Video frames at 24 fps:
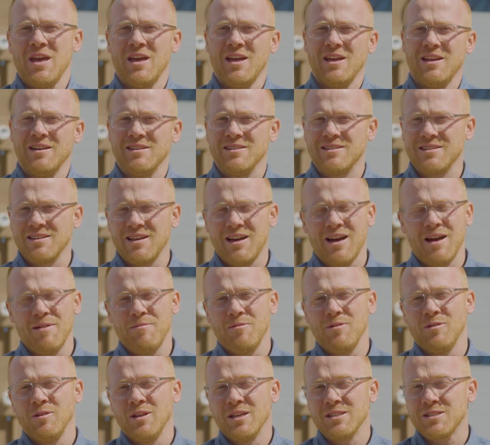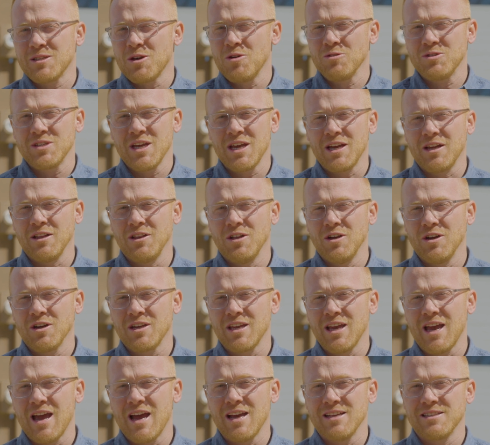And let's go take a look.
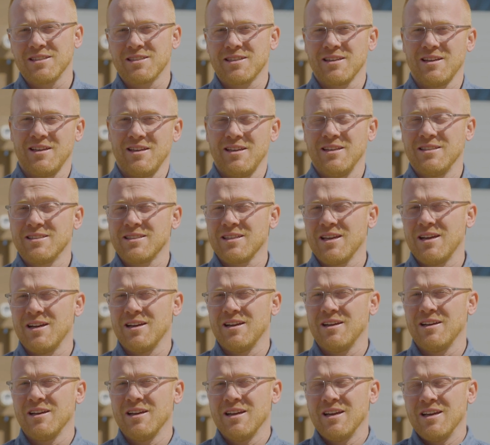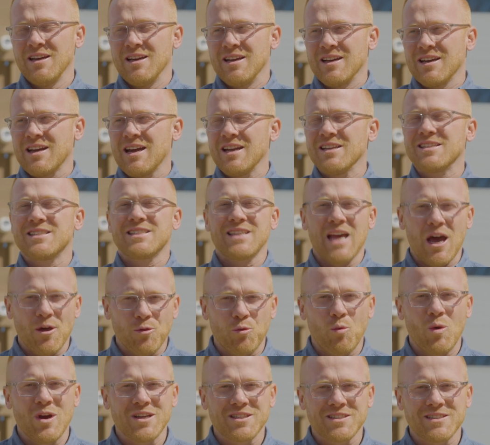It's a kind of
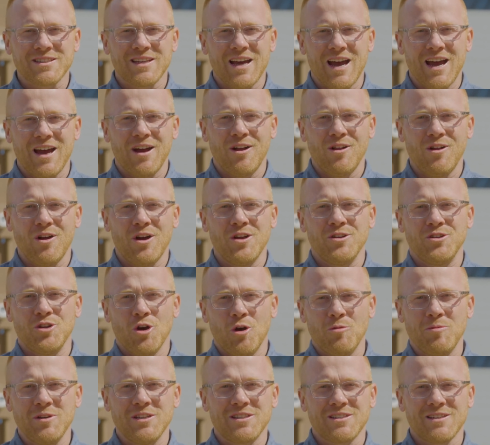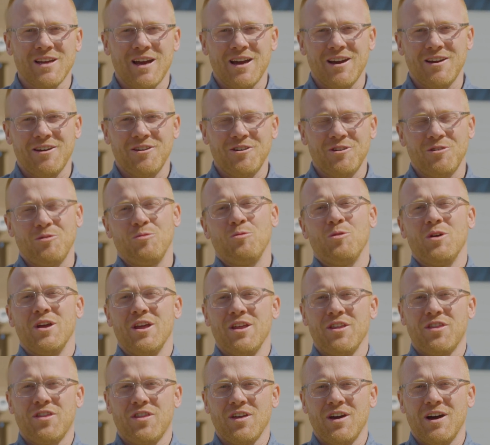Southwest style, adobe style
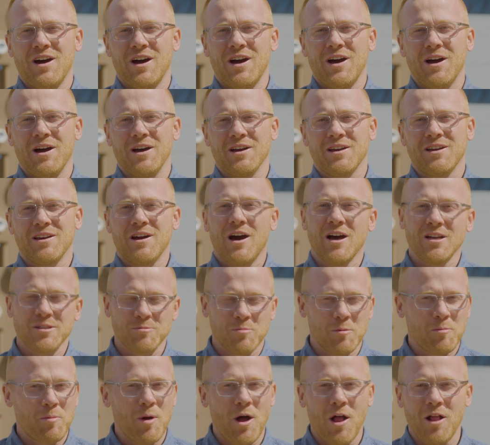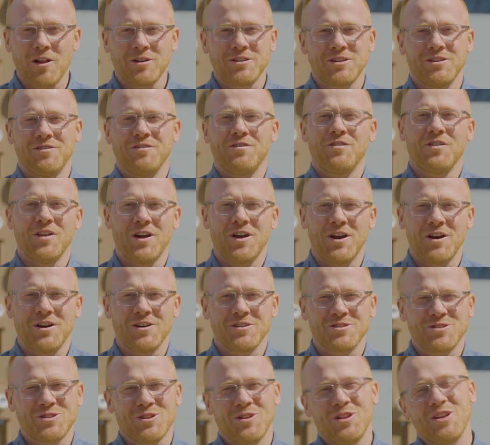with cosmopolitan flair.
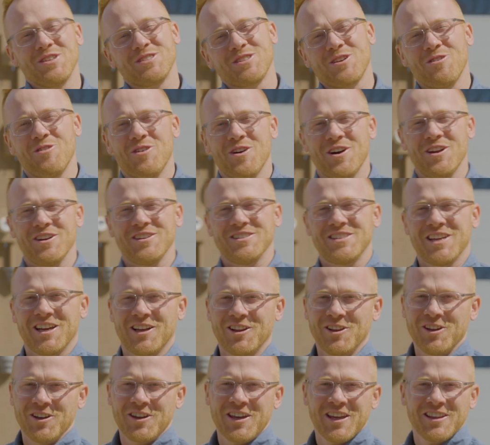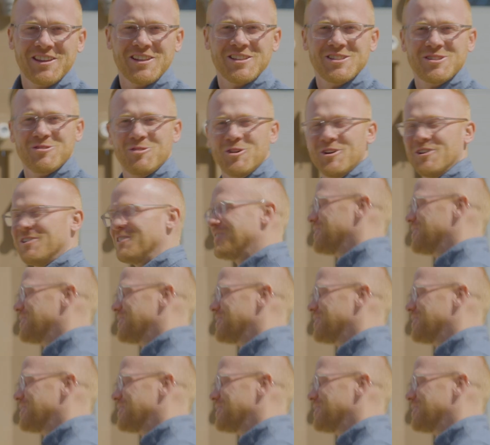So let's go on and take a look at this one.